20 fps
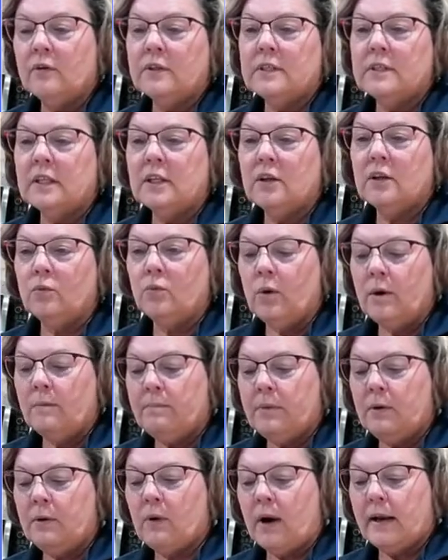Well, it's a little
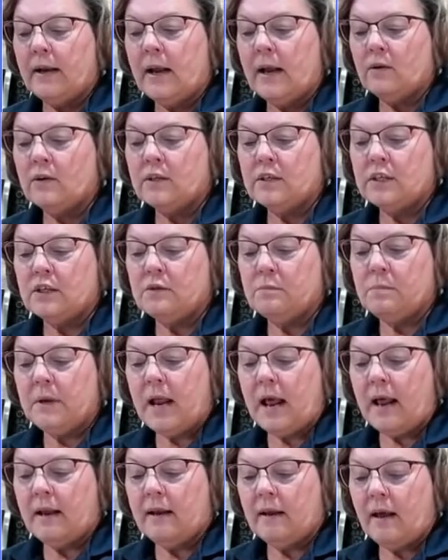wimpy right now because it's
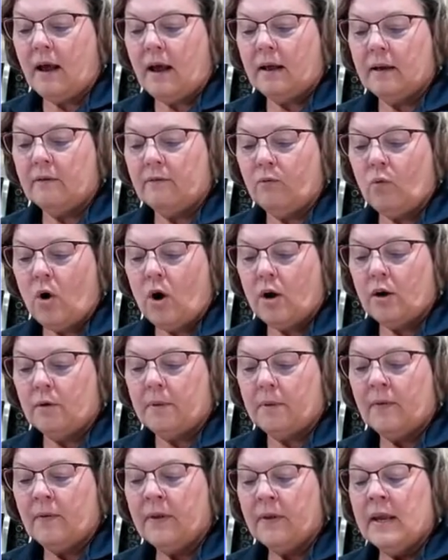been out of, out of water,
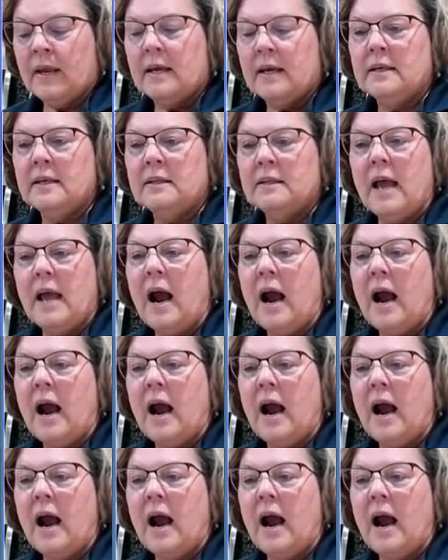but it,